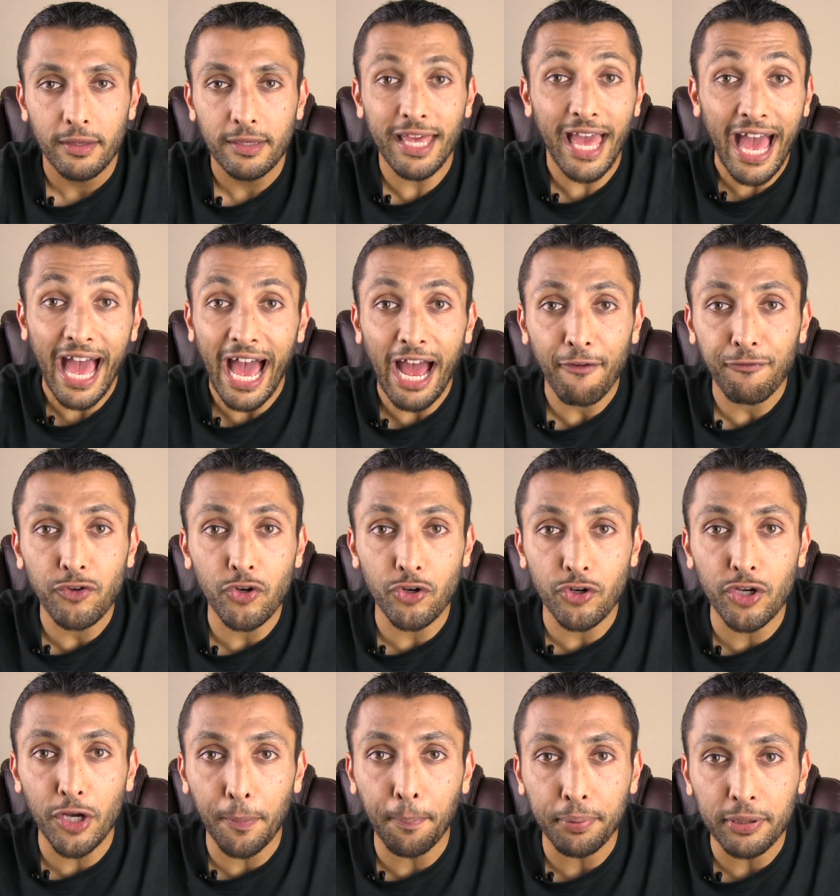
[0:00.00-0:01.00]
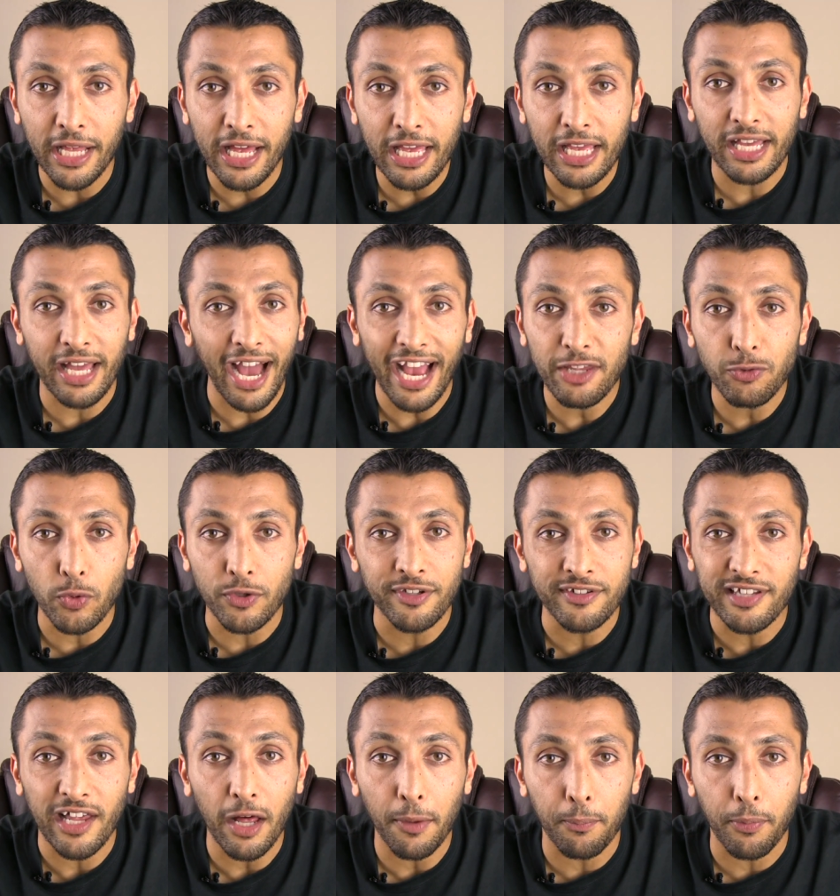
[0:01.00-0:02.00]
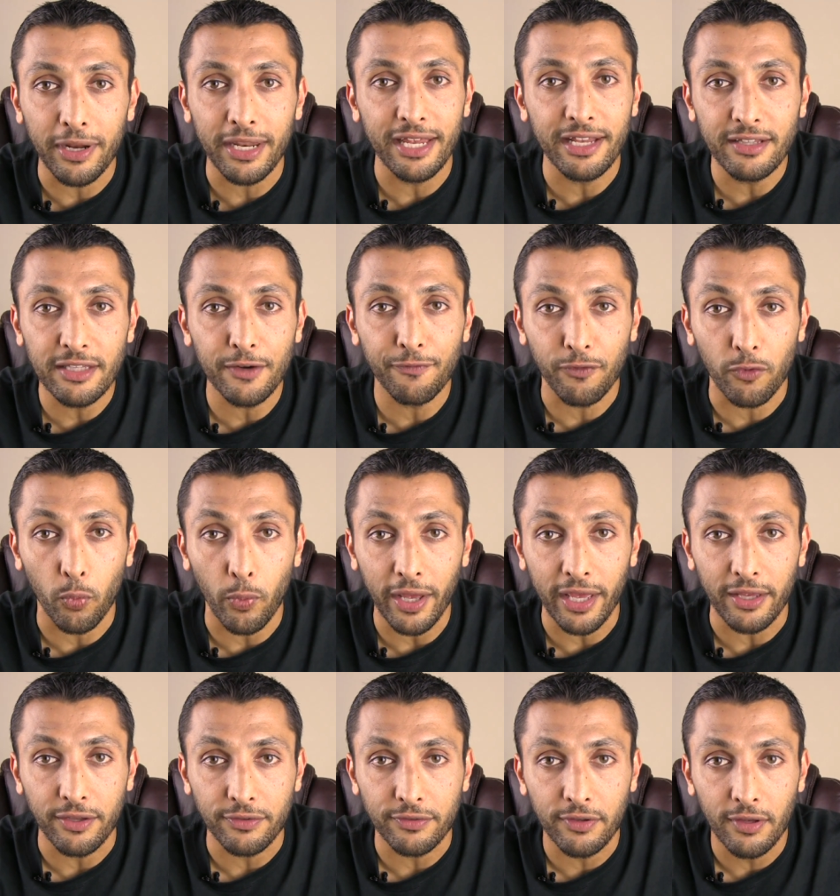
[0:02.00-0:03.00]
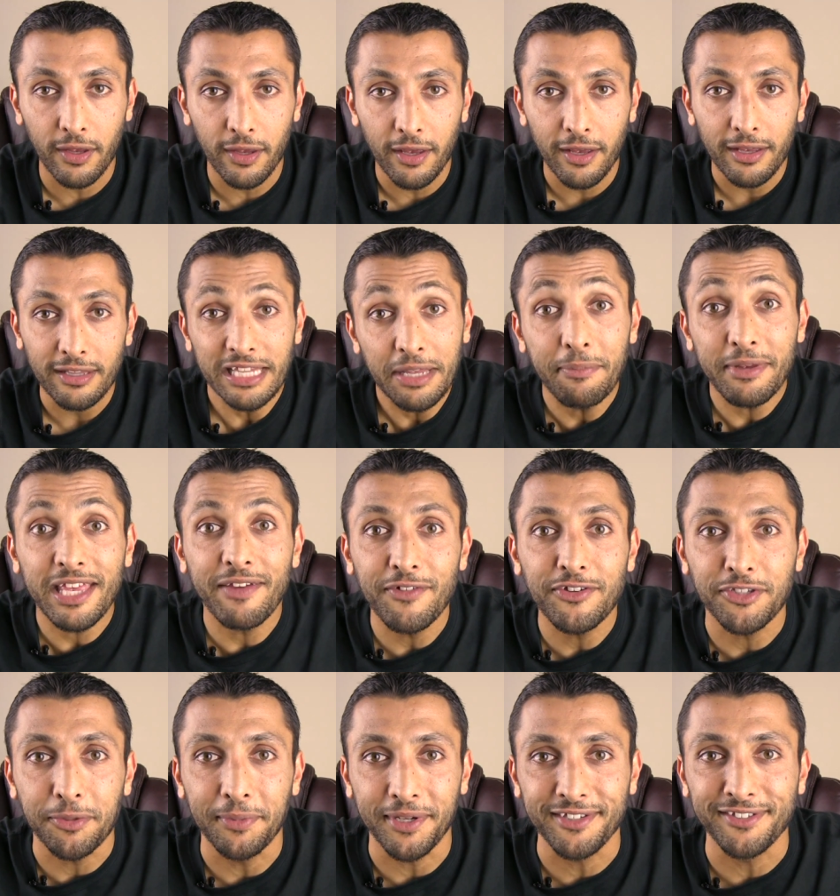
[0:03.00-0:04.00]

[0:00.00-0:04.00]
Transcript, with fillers: Yeah, after a good play, guys will celebrate in different ways. Let me give you some